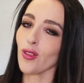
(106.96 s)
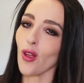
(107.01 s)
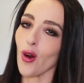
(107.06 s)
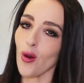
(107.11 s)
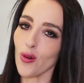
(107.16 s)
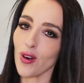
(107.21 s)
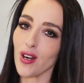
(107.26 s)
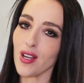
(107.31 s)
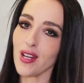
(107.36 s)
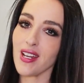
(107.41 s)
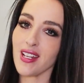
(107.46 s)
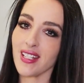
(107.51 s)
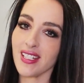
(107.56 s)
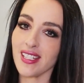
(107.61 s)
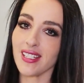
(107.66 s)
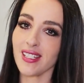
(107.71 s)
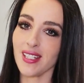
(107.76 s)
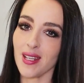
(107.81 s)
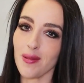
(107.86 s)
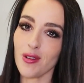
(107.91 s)
lower it and
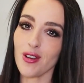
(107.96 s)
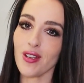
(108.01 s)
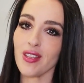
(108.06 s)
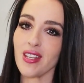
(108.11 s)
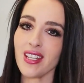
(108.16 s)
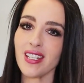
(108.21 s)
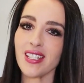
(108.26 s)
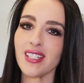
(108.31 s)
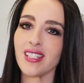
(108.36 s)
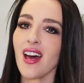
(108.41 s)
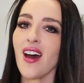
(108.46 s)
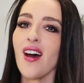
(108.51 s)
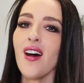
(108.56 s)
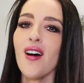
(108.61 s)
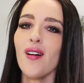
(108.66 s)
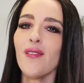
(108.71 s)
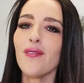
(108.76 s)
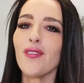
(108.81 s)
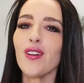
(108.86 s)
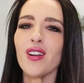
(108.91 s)
simmer this
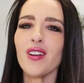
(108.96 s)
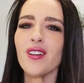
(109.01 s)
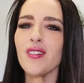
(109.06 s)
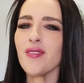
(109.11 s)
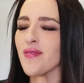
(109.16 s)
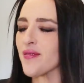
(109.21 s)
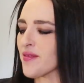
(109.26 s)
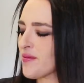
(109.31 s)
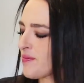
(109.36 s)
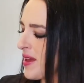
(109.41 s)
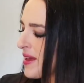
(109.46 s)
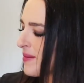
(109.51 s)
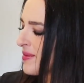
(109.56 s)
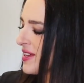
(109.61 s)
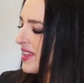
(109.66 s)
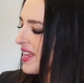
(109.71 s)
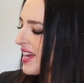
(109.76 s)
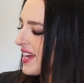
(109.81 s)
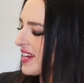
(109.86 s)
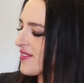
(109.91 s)
for
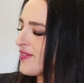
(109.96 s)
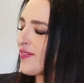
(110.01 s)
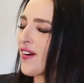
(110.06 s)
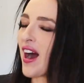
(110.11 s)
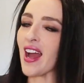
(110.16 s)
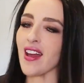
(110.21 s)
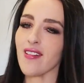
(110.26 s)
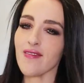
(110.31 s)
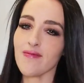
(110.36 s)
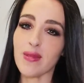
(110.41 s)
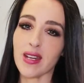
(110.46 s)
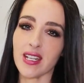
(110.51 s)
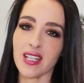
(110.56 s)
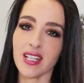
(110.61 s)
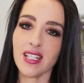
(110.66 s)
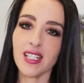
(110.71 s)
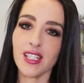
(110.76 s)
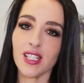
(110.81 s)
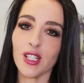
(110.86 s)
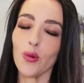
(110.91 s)
maybe like 5
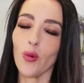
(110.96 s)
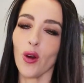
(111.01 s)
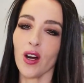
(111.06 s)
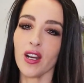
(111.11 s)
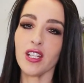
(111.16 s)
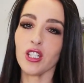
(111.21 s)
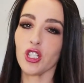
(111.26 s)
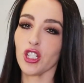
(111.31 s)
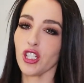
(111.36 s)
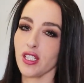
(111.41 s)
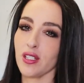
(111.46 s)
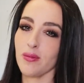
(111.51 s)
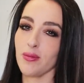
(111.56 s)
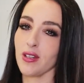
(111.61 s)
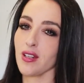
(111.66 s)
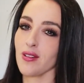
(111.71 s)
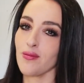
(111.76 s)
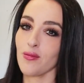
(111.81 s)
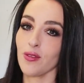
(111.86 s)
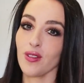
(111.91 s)
minutes. You want it just to
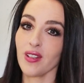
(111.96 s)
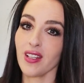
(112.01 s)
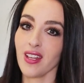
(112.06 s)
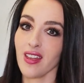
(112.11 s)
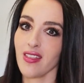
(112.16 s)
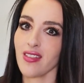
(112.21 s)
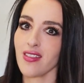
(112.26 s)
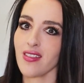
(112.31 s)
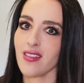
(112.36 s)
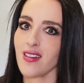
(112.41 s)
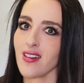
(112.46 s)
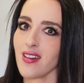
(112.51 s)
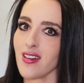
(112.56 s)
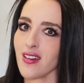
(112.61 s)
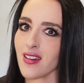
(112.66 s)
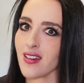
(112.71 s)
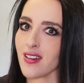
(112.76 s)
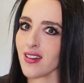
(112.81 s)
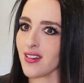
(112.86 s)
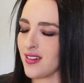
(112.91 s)
become really
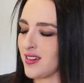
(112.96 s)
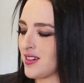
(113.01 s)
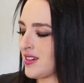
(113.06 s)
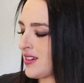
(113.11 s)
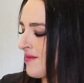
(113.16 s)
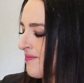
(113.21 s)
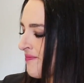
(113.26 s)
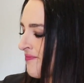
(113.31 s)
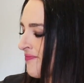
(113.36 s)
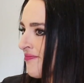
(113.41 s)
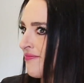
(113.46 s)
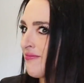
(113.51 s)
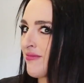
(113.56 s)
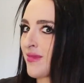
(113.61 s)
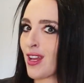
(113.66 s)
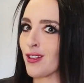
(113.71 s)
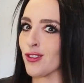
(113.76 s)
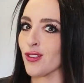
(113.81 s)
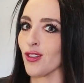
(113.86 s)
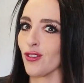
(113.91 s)
thick
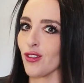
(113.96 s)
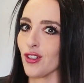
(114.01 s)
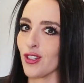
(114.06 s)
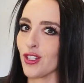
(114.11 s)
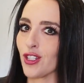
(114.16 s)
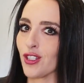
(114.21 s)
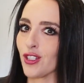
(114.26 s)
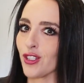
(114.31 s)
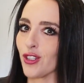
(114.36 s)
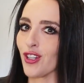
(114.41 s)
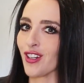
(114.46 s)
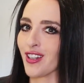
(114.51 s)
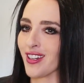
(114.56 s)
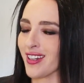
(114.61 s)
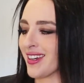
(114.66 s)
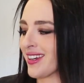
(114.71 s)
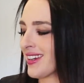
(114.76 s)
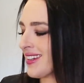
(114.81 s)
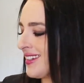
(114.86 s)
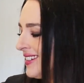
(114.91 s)
and delicious
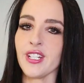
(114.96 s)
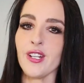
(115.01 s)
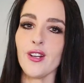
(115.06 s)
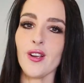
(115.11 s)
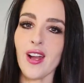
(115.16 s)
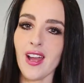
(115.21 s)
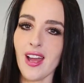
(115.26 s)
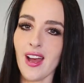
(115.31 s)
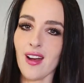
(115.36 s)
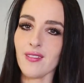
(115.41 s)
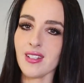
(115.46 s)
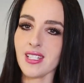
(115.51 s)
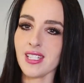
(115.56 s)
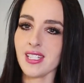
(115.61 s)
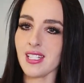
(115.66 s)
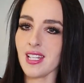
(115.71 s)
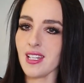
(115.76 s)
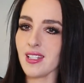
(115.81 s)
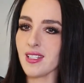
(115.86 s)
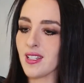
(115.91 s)
looking. Here I have a
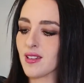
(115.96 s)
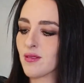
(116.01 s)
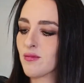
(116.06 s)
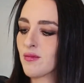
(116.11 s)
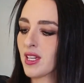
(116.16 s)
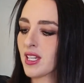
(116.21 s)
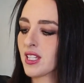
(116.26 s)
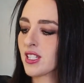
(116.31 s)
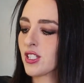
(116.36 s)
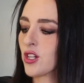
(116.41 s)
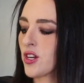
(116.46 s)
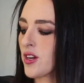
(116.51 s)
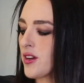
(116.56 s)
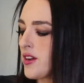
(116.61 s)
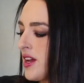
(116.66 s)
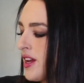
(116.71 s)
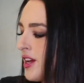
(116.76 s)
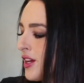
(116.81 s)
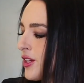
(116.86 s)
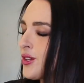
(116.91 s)
standing
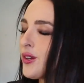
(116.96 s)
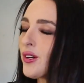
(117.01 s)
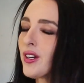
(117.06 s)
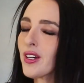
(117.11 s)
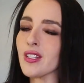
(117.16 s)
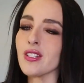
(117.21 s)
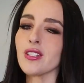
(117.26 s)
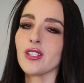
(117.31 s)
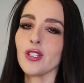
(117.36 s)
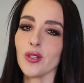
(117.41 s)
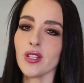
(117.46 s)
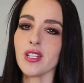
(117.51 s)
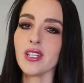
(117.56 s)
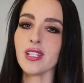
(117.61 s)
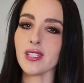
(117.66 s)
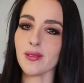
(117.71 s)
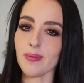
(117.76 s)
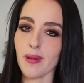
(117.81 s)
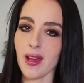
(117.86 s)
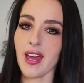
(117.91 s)
mixer. You could do
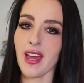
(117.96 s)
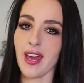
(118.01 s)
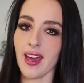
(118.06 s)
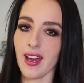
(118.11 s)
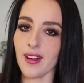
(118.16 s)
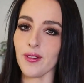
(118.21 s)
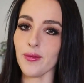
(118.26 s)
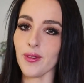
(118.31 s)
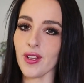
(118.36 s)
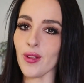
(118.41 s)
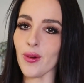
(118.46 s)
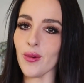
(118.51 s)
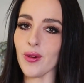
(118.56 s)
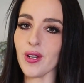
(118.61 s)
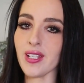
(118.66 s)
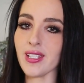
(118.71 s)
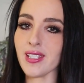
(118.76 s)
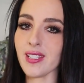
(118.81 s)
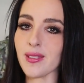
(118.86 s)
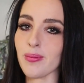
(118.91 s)
this by hand with a
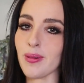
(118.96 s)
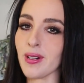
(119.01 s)
whisk,